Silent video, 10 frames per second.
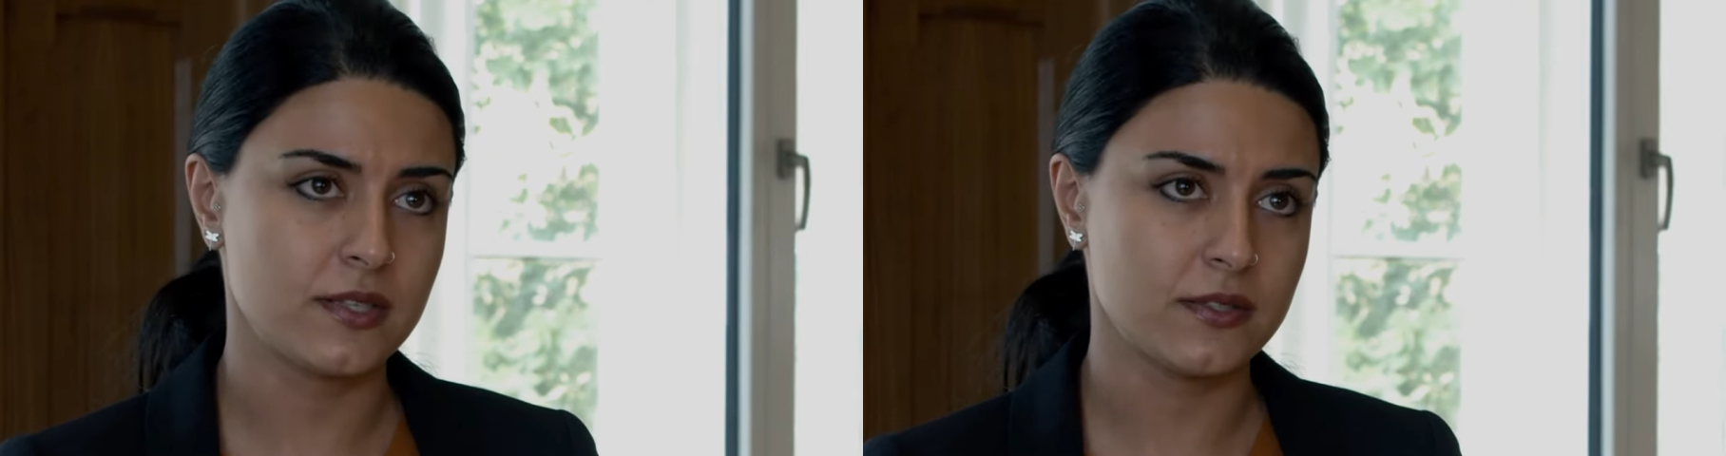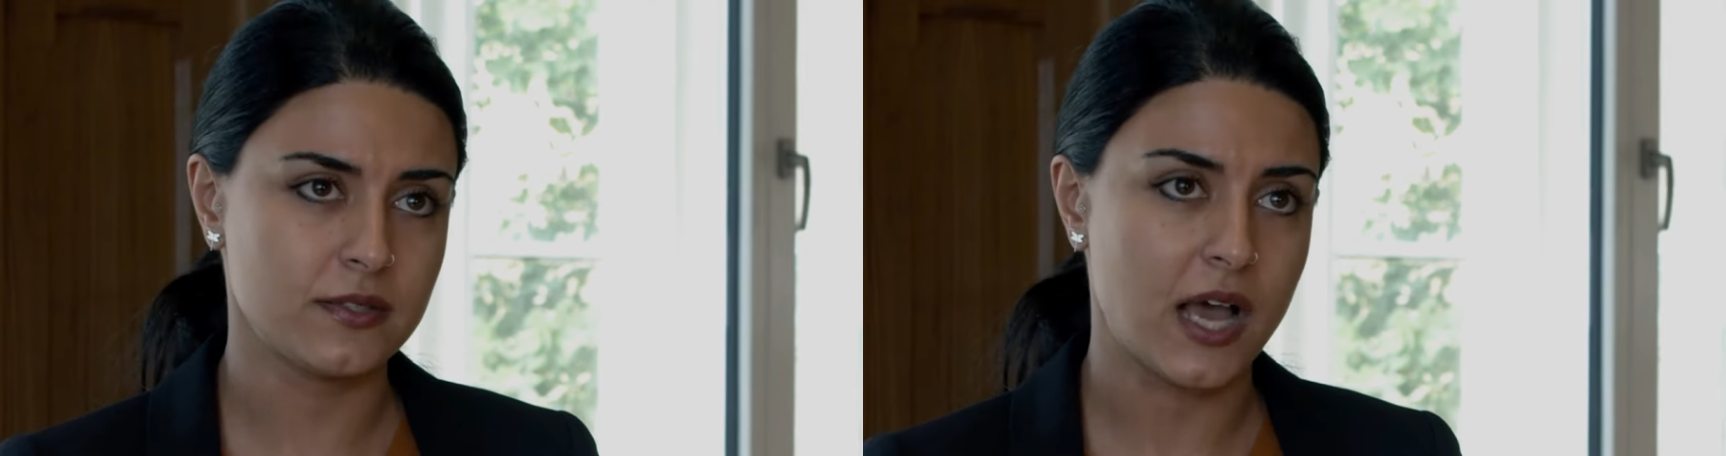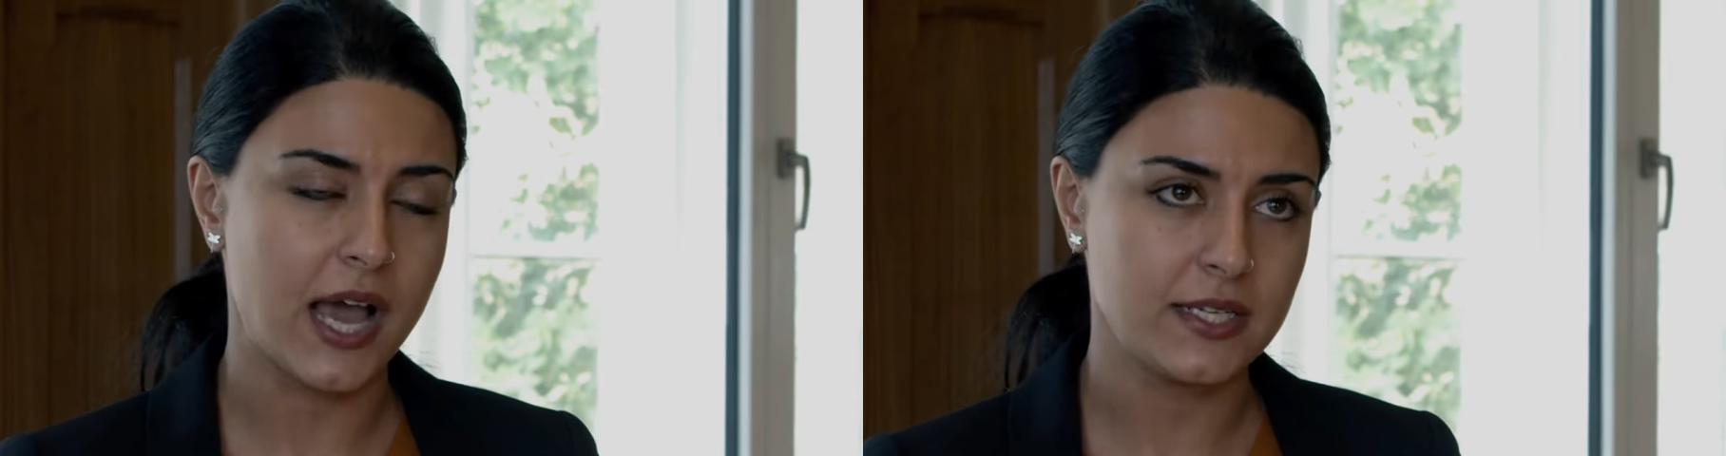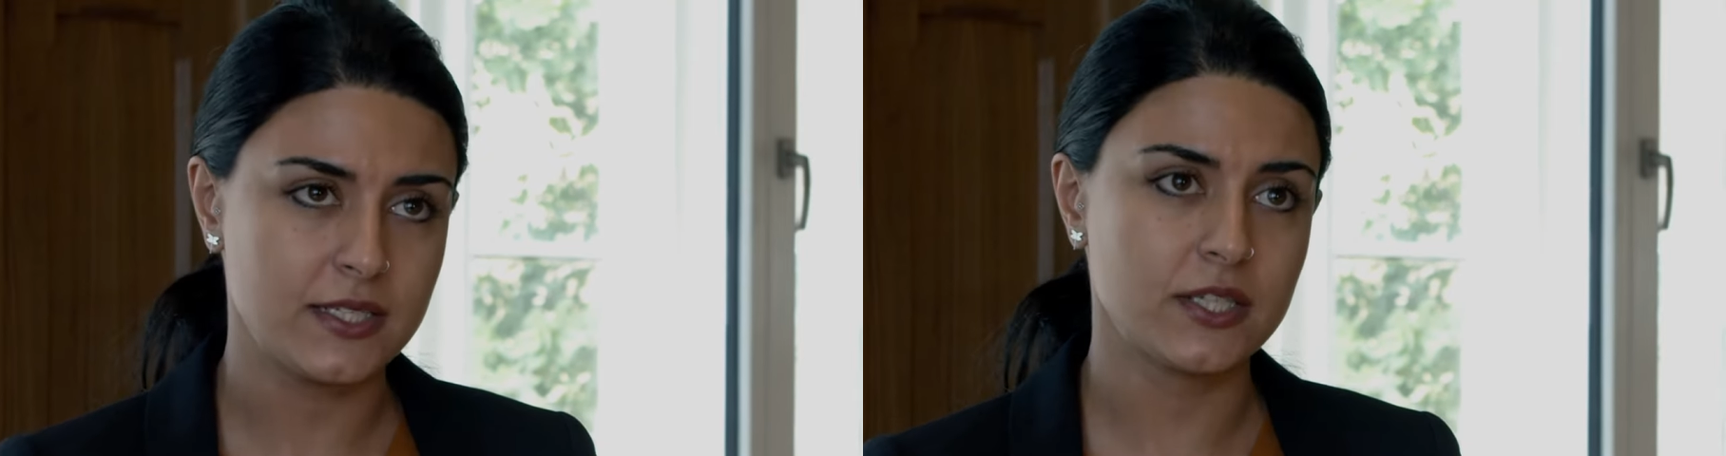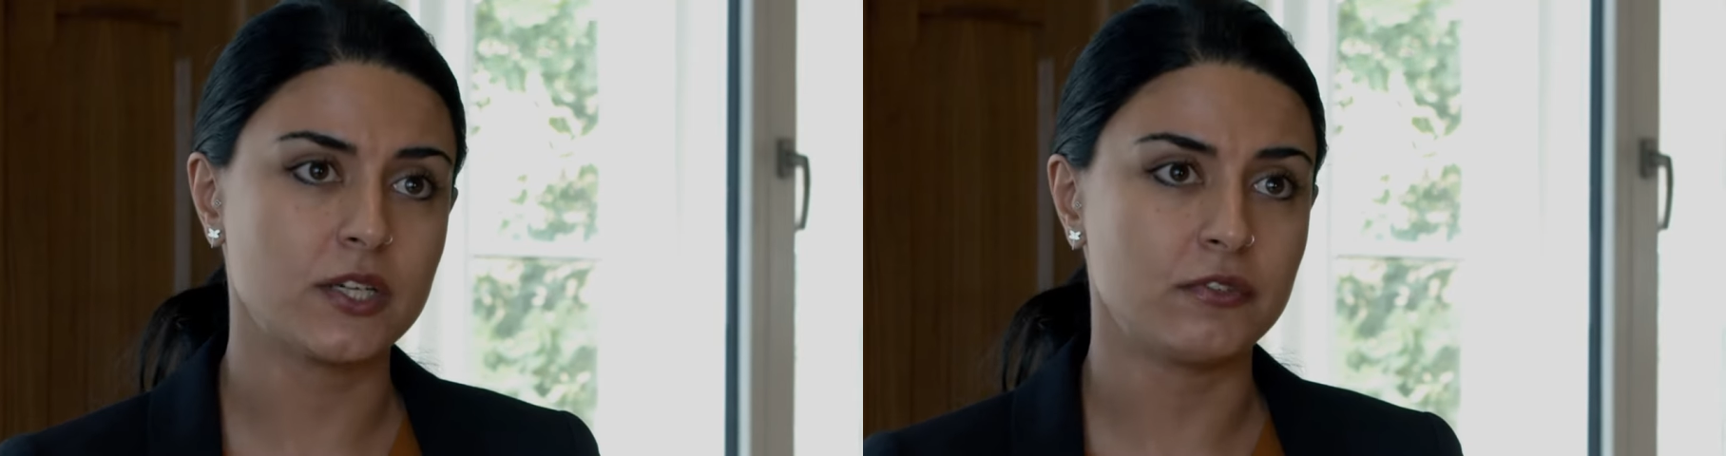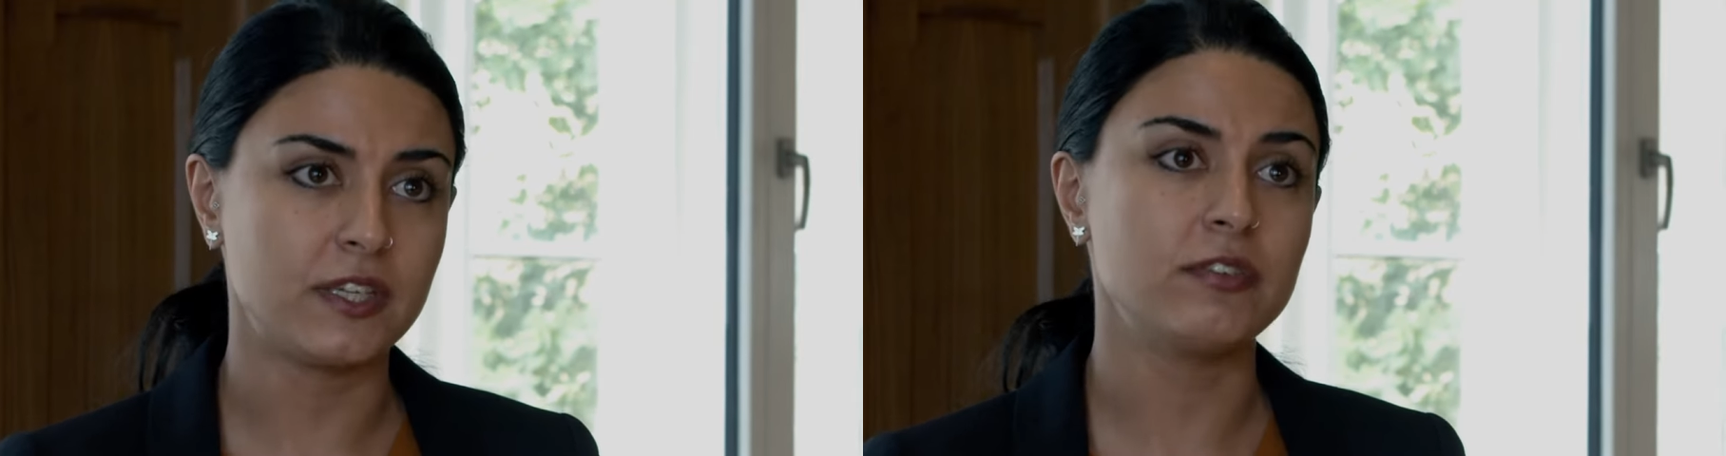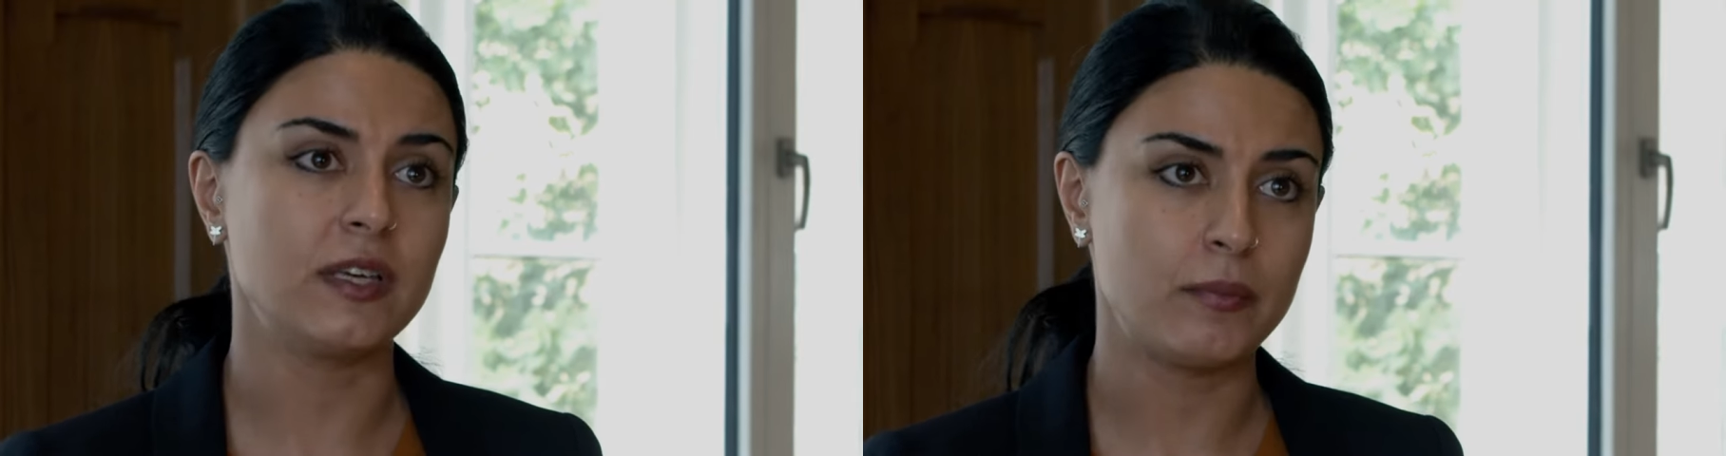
this idea of giving